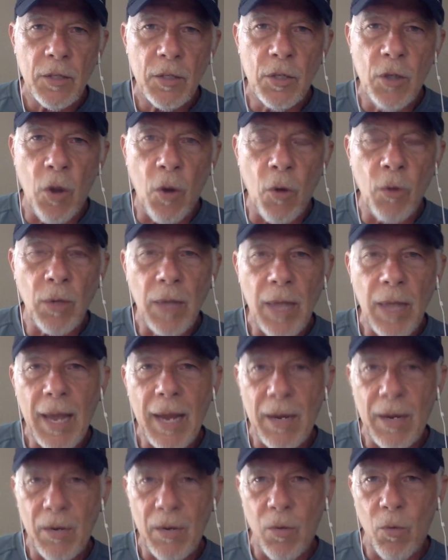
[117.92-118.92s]
don't
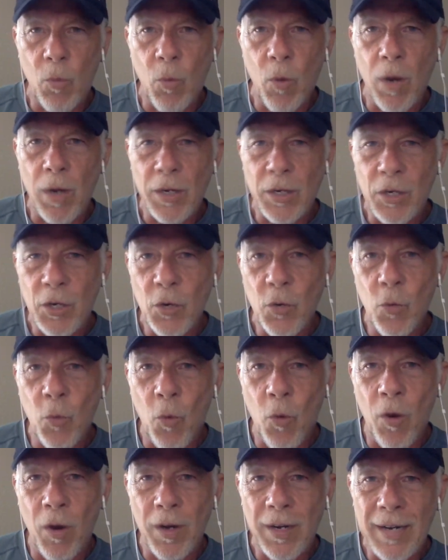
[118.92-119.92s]
let what you
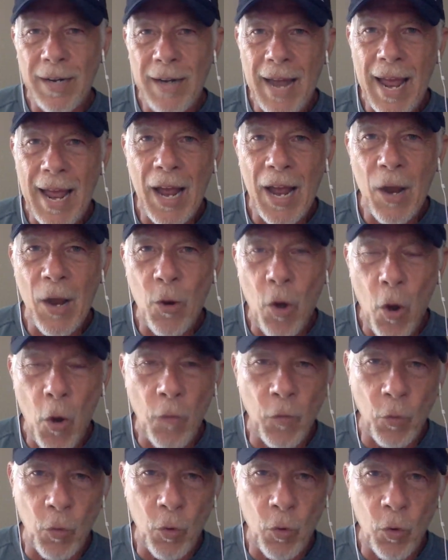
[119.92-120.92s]
want now
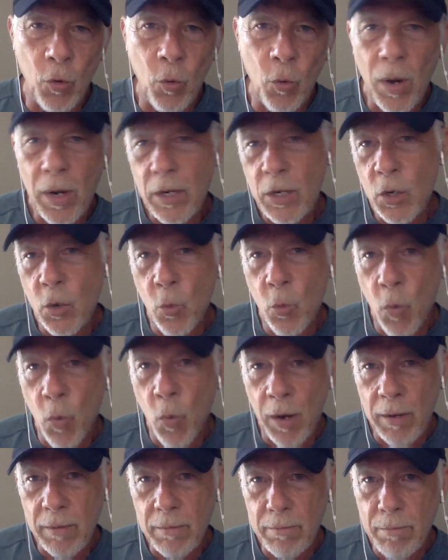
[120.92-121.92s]
overrule what you
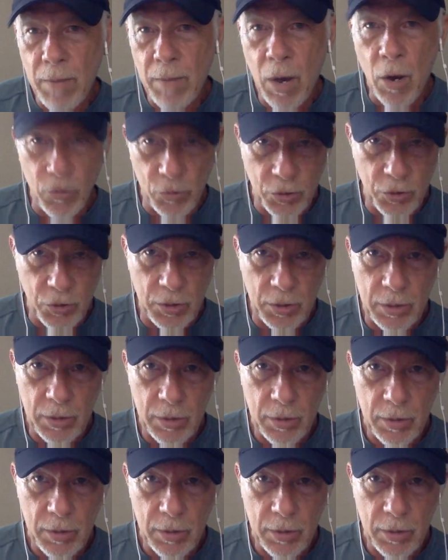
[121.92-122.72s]
want most.